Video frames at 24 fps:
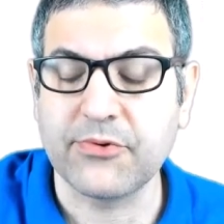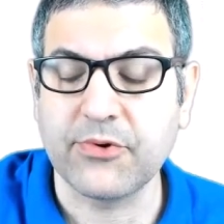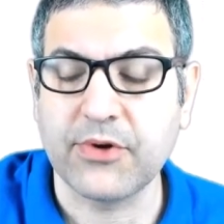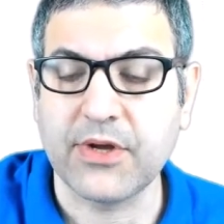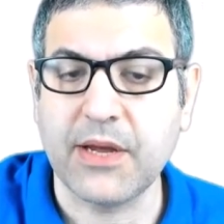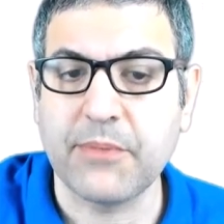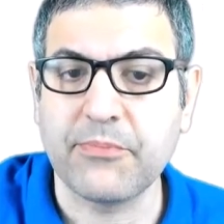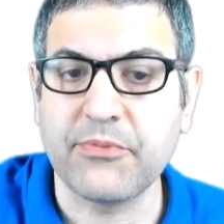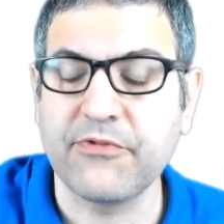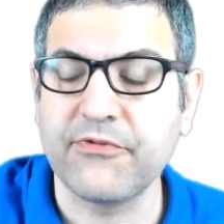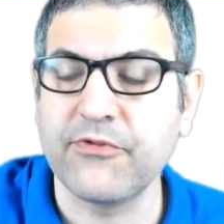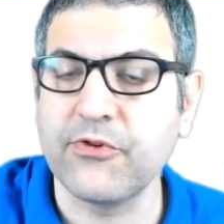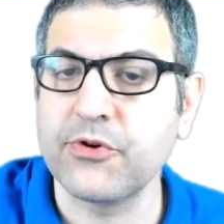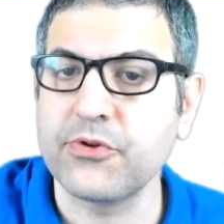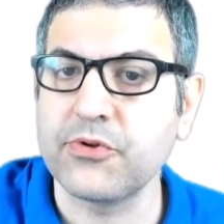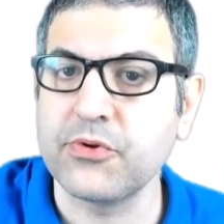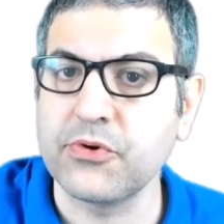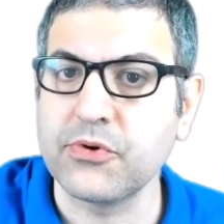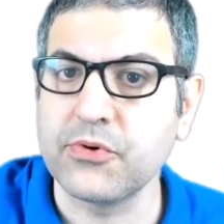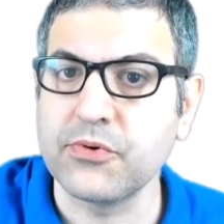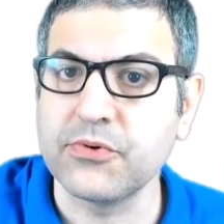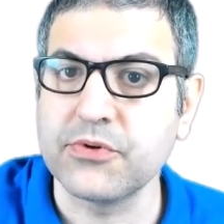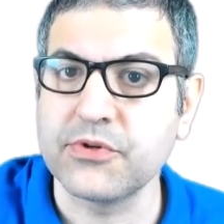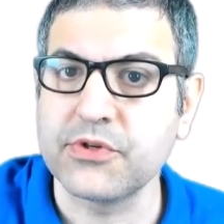I prefer to
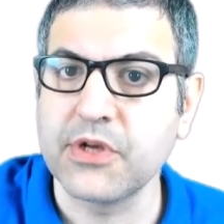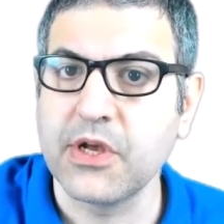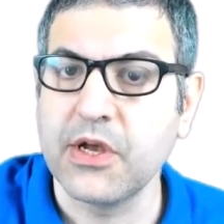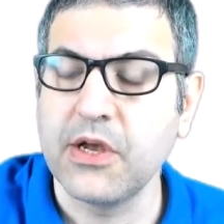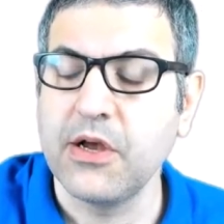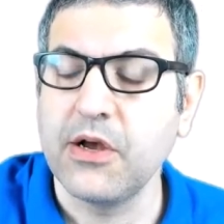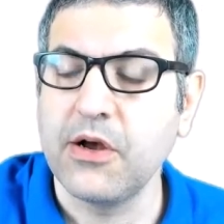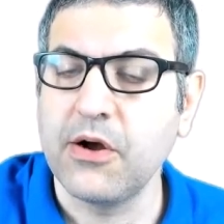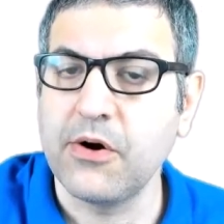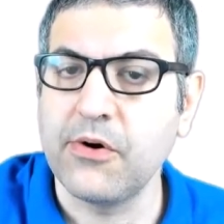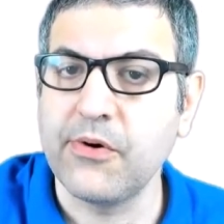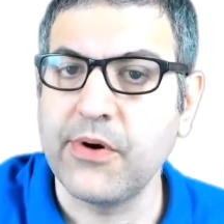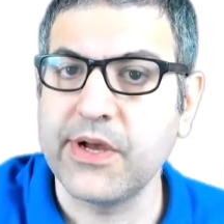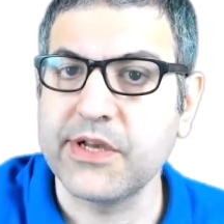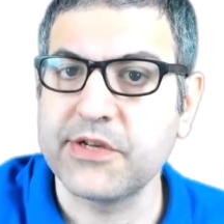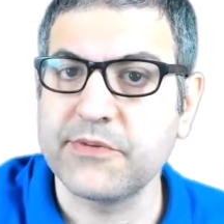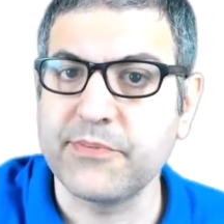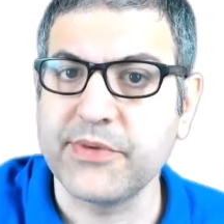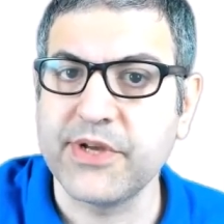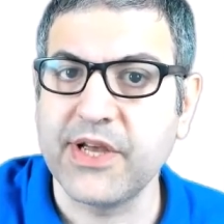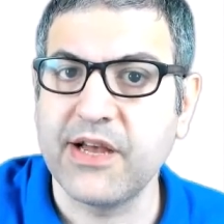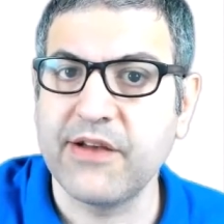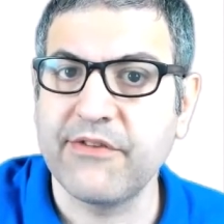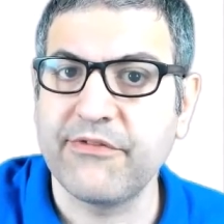use
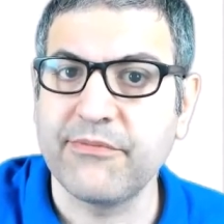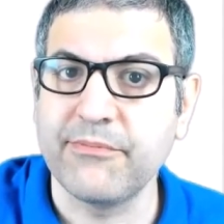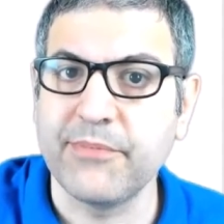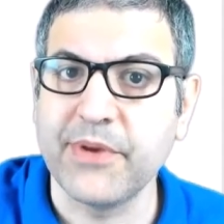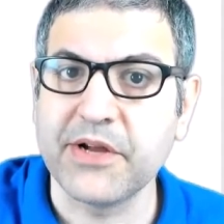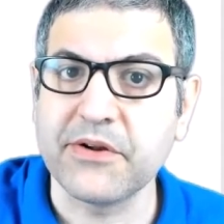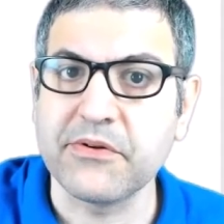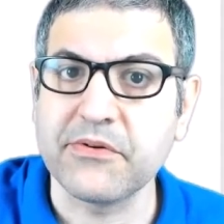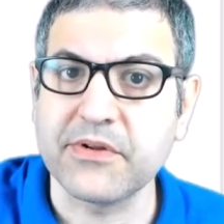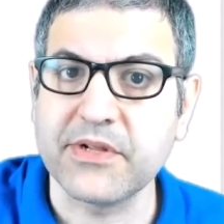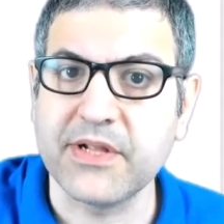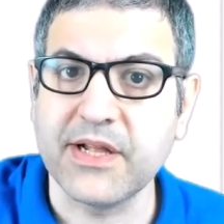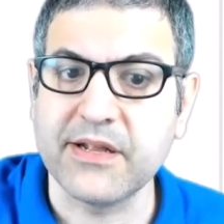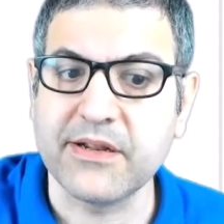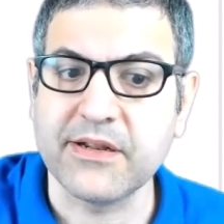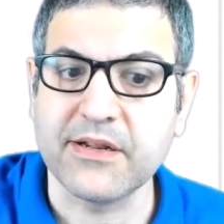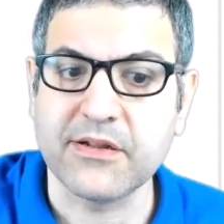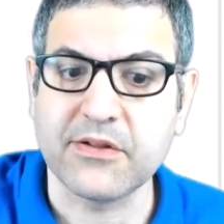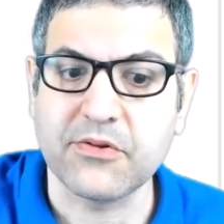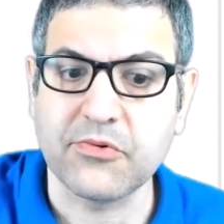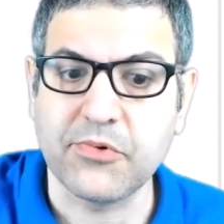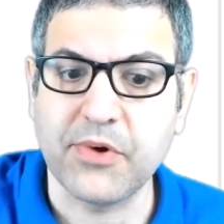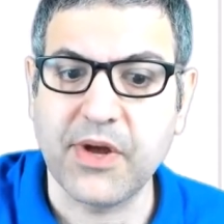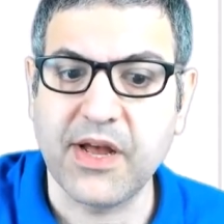OSPF better than
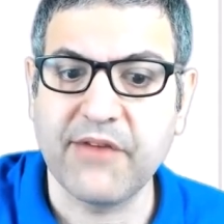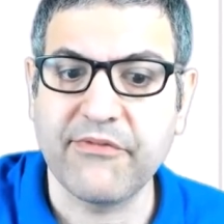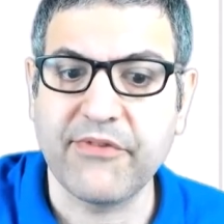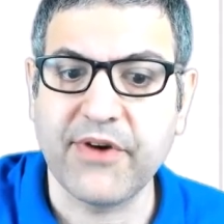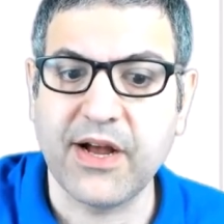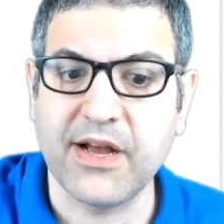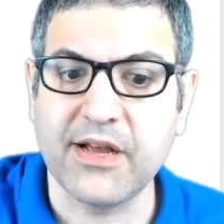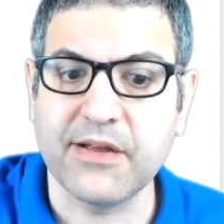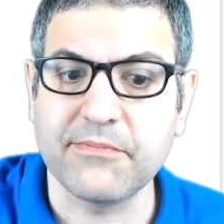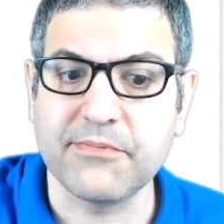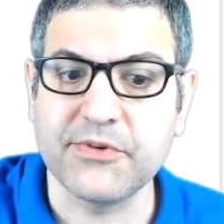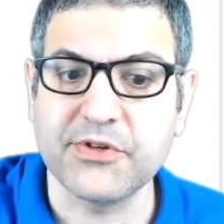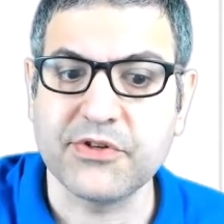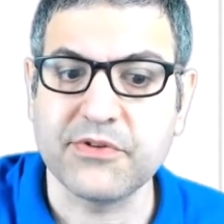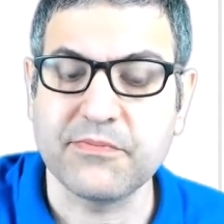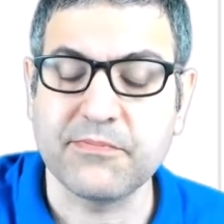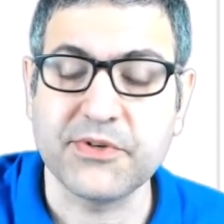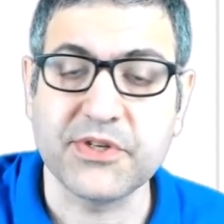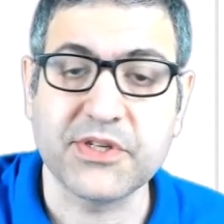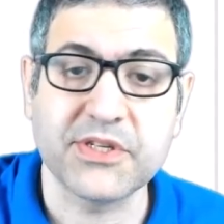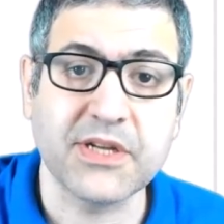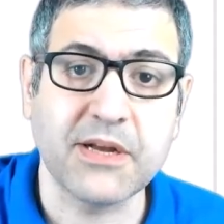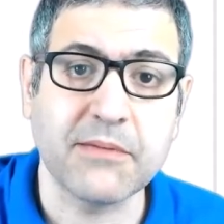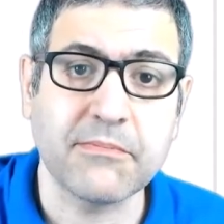to have iBGP. Some